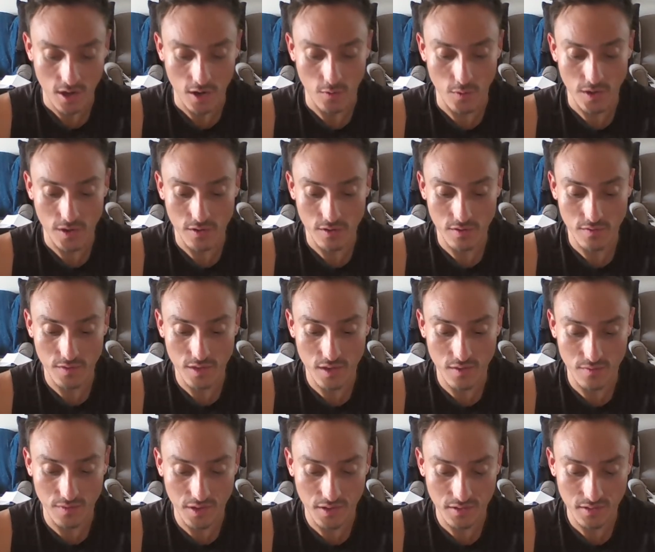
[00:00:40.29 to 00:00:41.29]
a record of
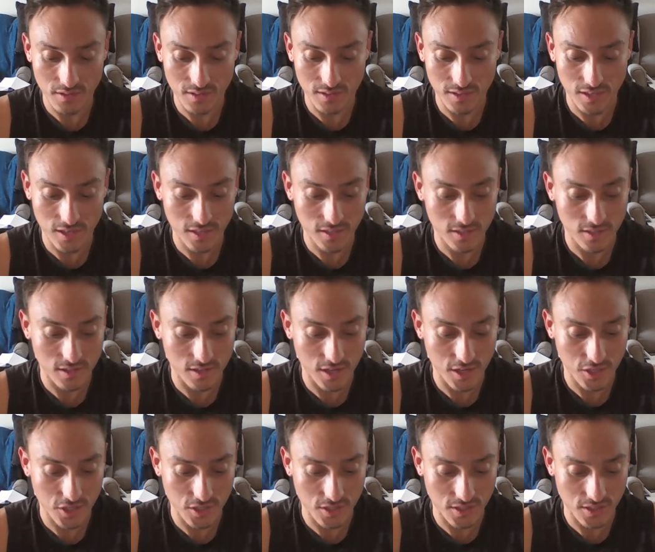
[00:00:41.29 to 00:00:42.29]
the events leading to the
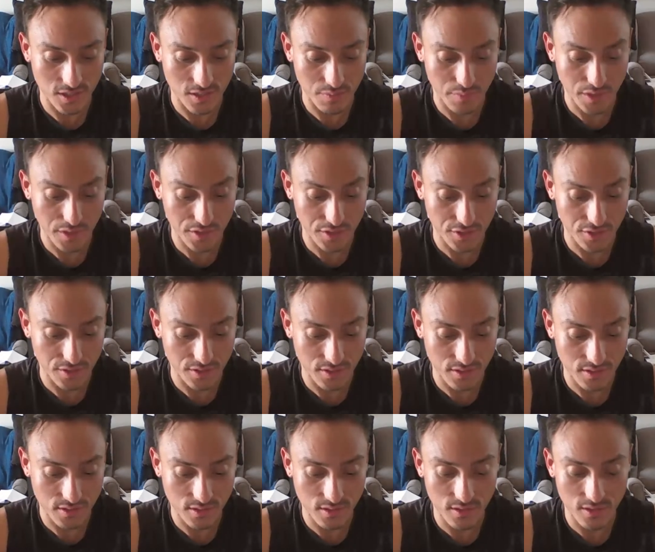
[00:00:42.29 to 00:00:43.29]
nation's
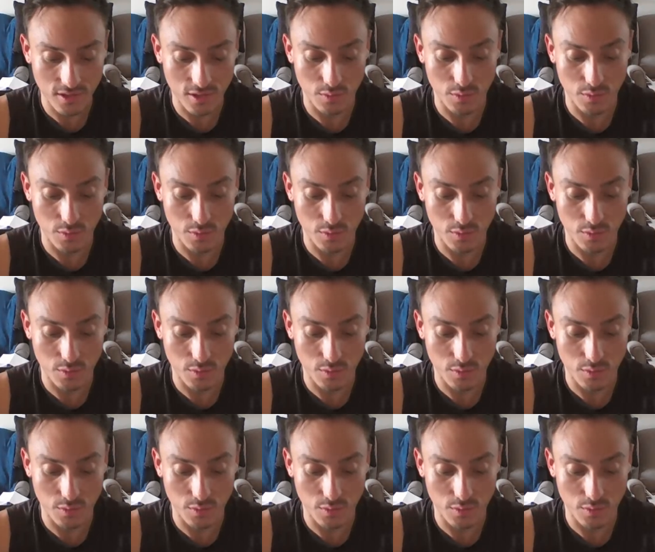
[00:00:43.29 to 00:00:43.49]
independence.